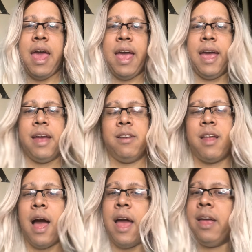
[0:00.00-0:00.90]
And
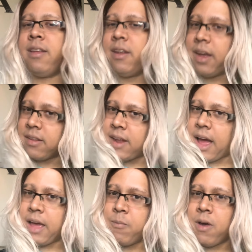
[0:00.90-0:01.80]
until next
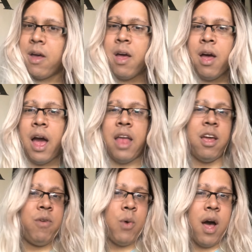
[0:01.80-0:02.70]
time, I
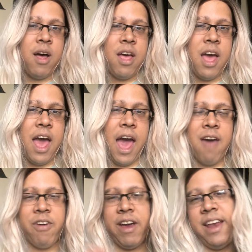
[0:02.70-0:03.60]
love you all.
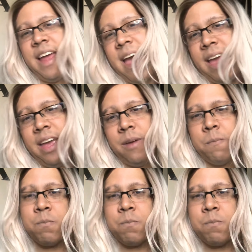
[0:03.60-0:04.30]
Have a great night.